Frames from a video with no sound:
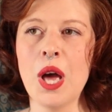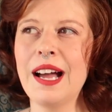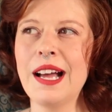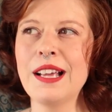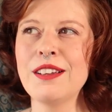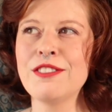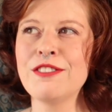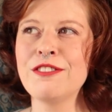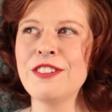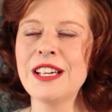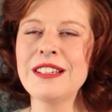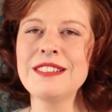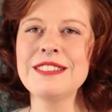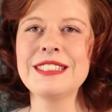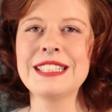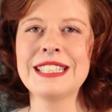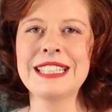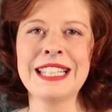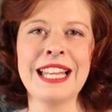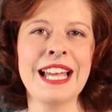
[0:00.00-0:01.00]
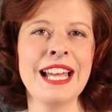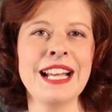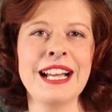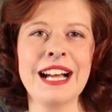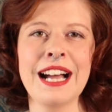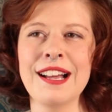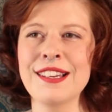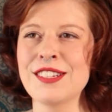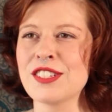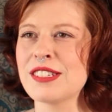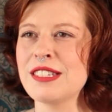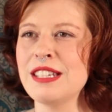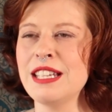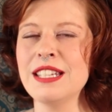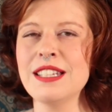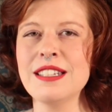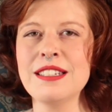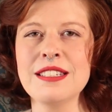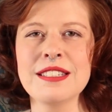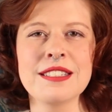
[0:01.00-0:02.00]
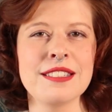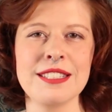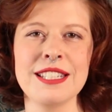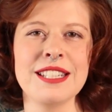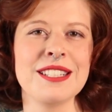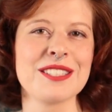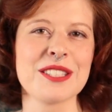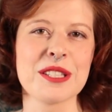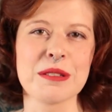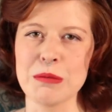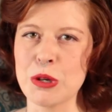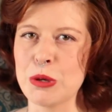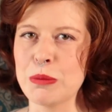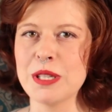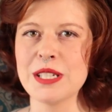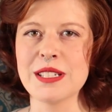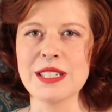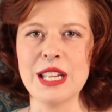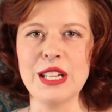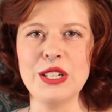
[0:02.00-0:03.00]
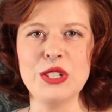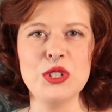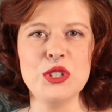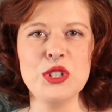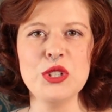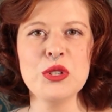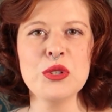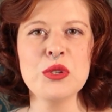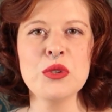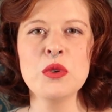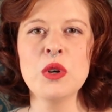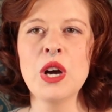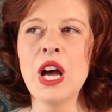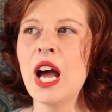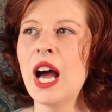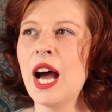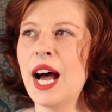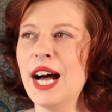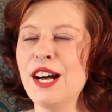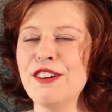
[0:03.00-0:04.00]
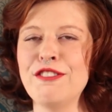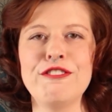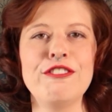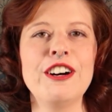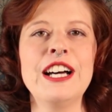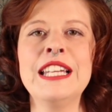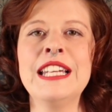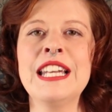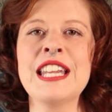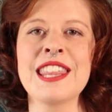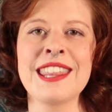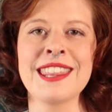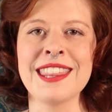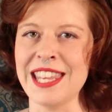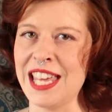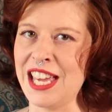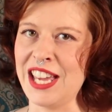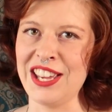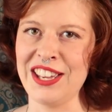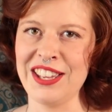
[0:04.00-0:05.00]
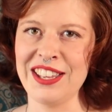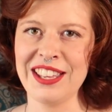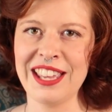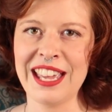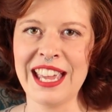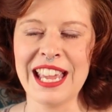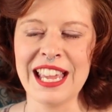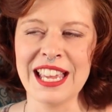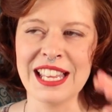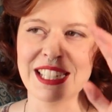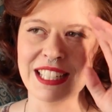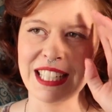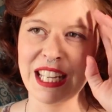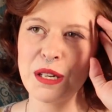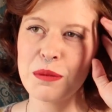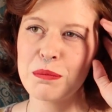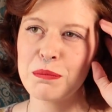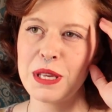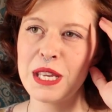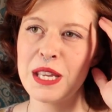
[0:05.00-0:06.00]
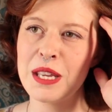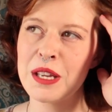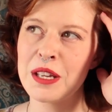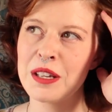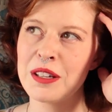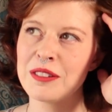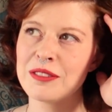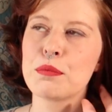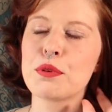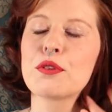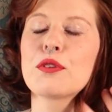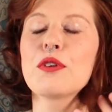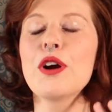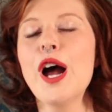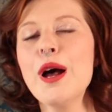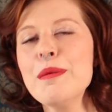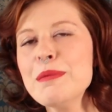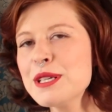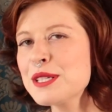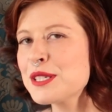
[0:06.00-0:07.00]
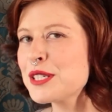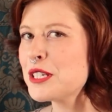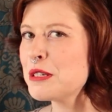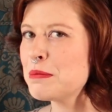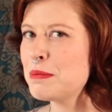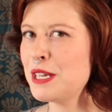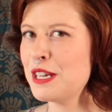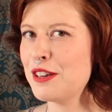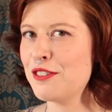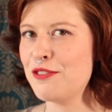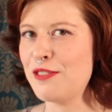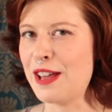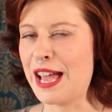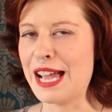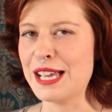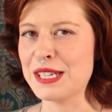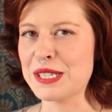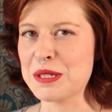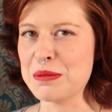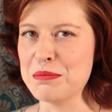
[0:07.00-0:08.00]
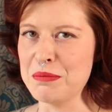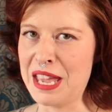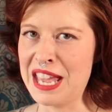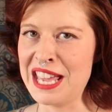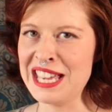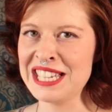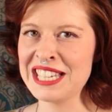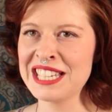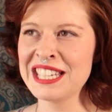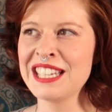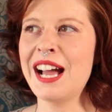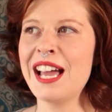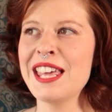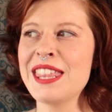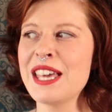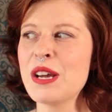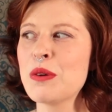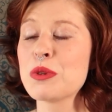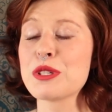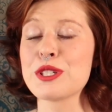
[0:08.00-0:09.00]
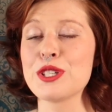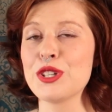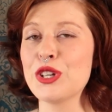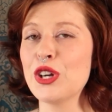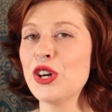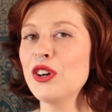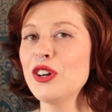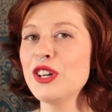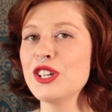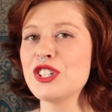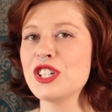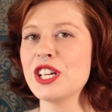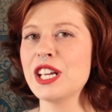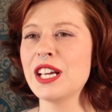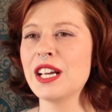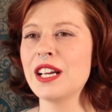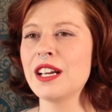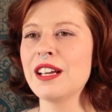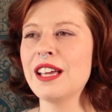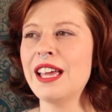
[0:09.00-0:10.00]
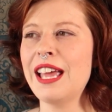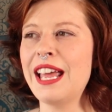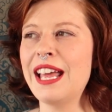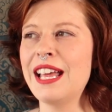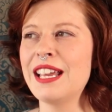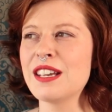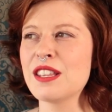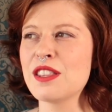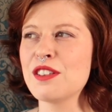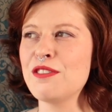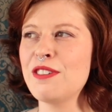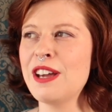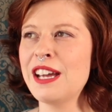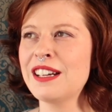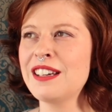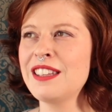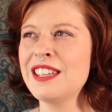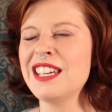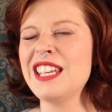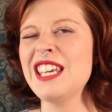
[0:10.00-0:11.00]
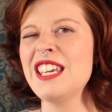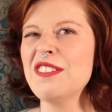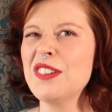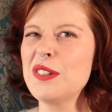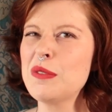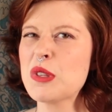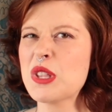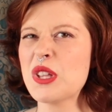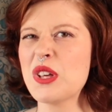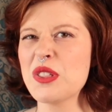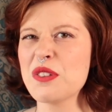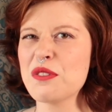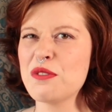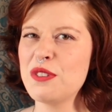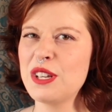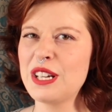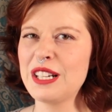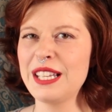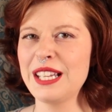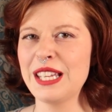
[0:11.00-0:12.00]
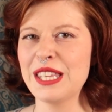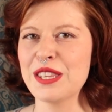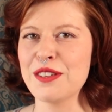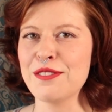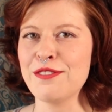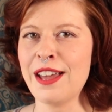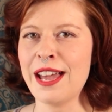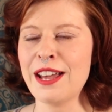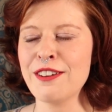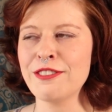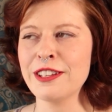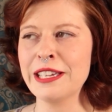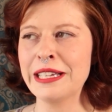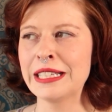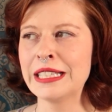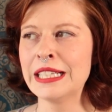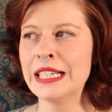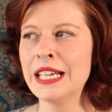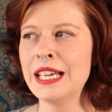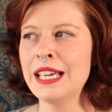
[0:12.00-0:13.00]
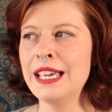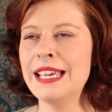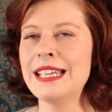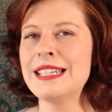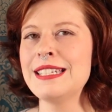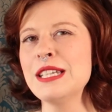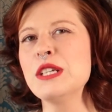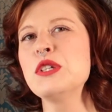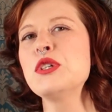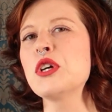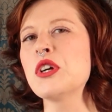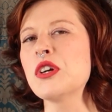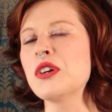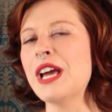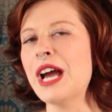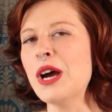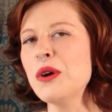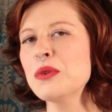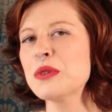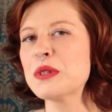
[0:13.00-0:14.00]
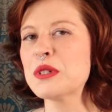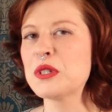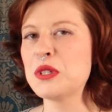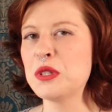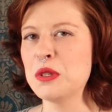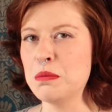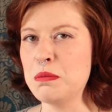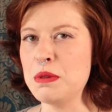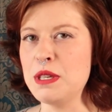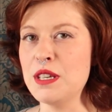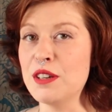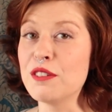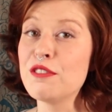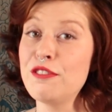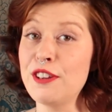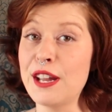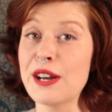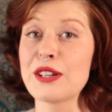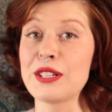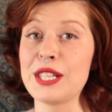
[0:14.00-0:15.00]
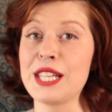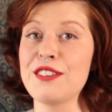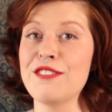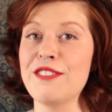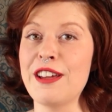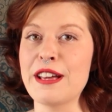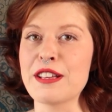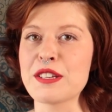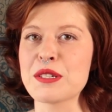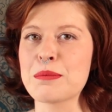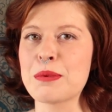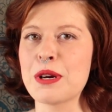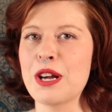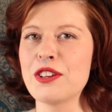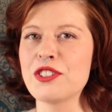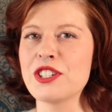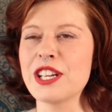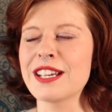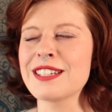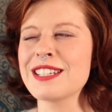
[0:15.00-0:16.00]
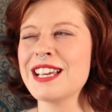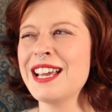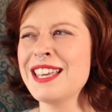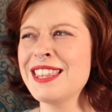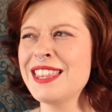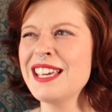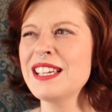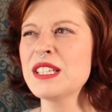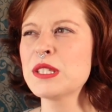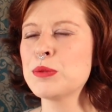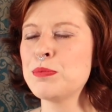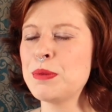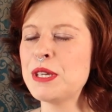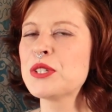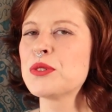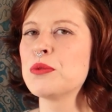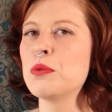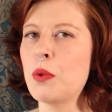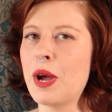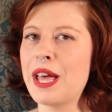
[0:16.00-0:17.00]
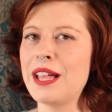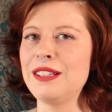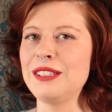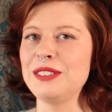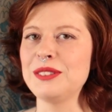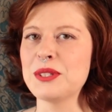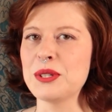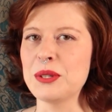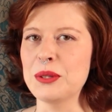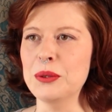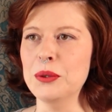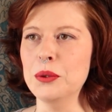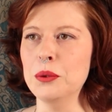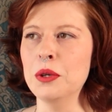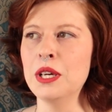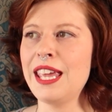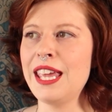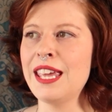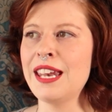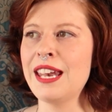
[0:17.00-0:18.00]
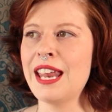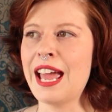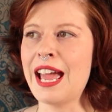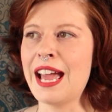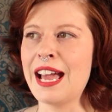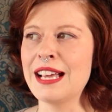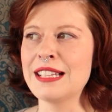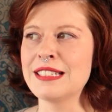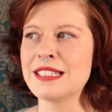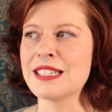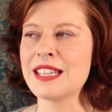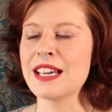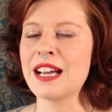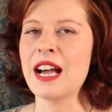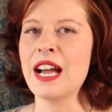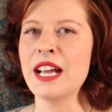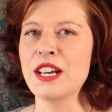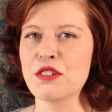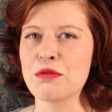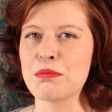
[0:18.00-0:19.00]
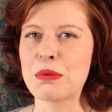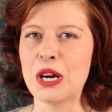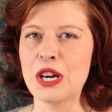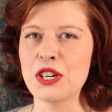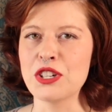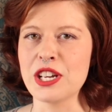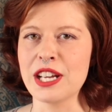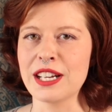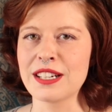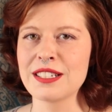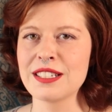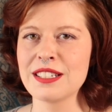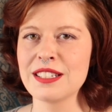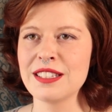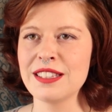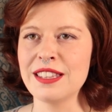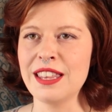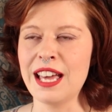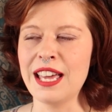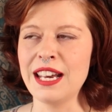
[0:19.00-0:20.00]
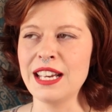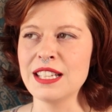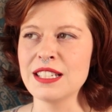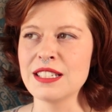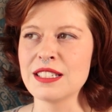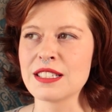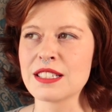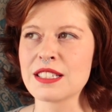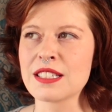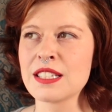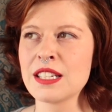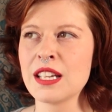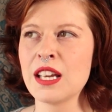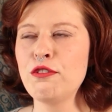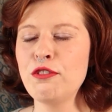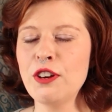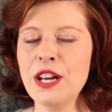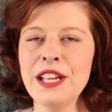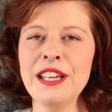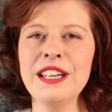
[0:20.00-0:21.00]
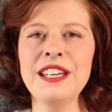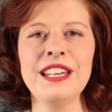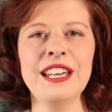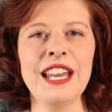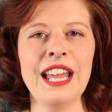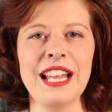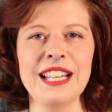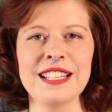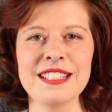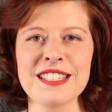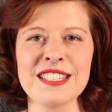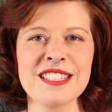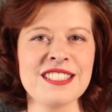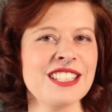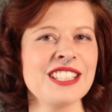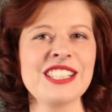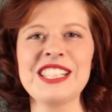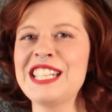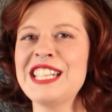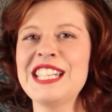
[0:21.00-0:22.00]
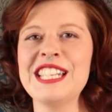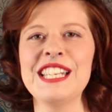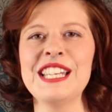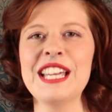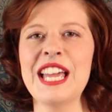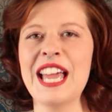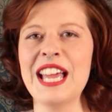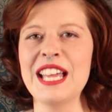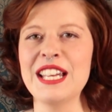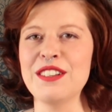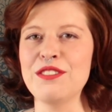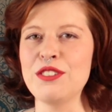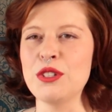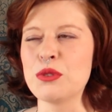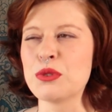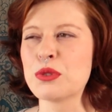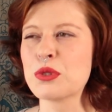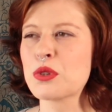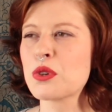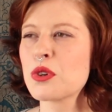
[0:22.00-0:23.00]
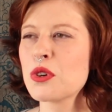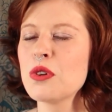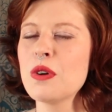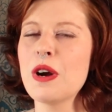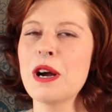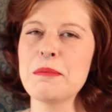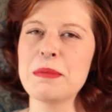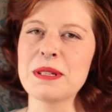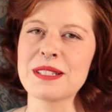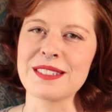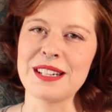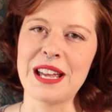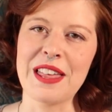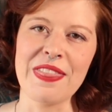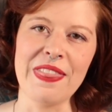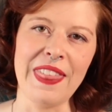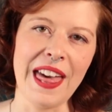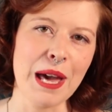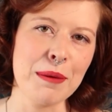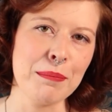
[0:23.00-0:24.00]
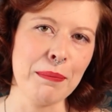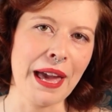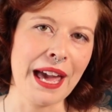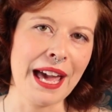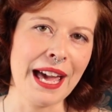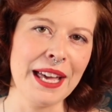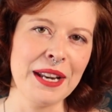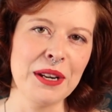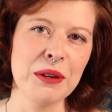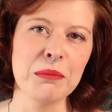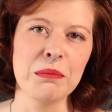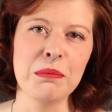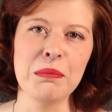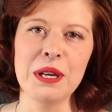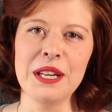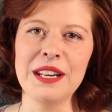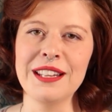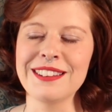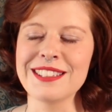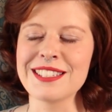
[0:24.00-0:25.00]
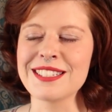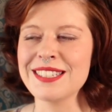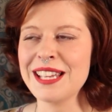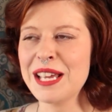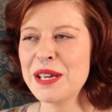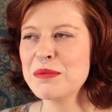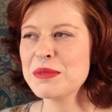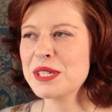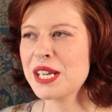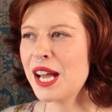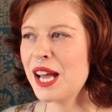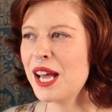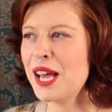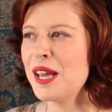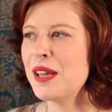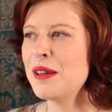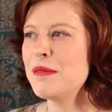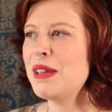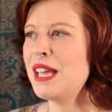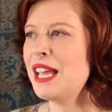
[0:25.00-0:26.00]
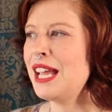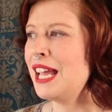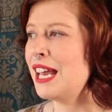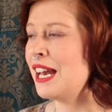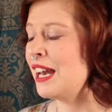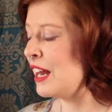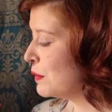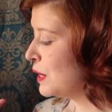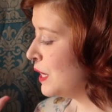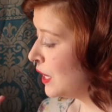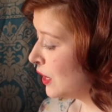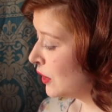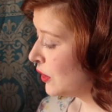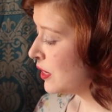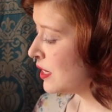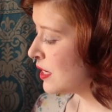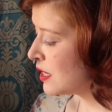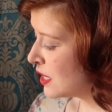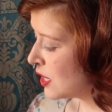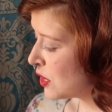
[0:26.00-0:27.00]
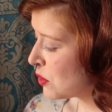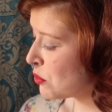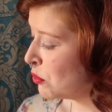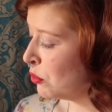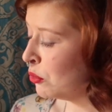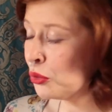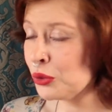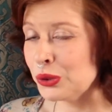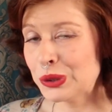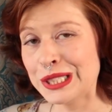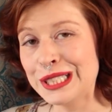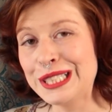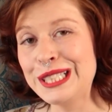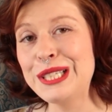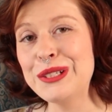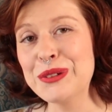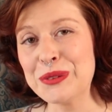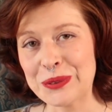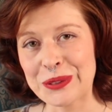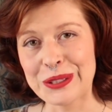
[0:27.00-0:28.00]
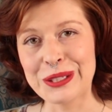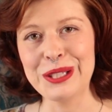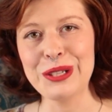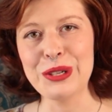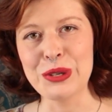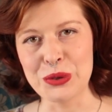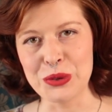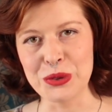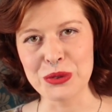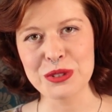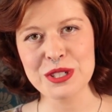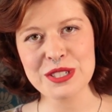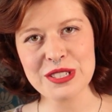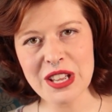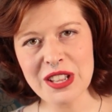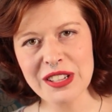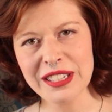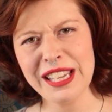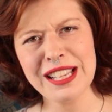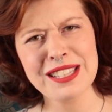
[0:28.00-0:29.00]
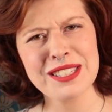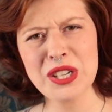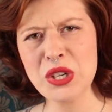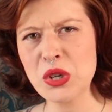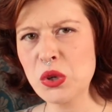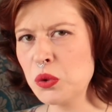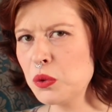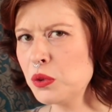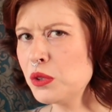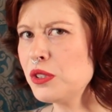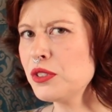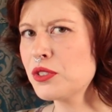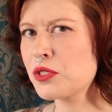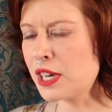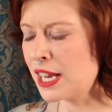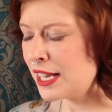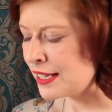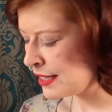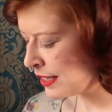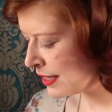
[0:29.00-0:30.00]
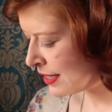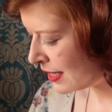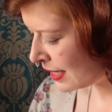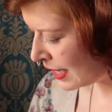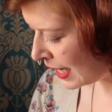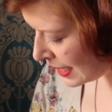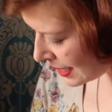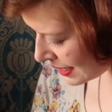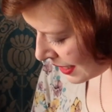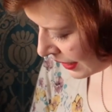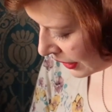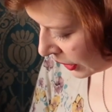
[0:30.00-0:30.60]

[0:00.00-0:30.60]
I felt like I just needed to seize the moment and do a fun thing, and it being promised to be a fast make, I think was encouraging, and the fact that even with all the fiddling and the faffing, it did turn out to be a fairly fast project, I think speaks well to it as the kind of project that is fun and silly, and if you screw up, it's not that bad, but at the same time, it yields this really, really cool result. It's a cool dress. It's nice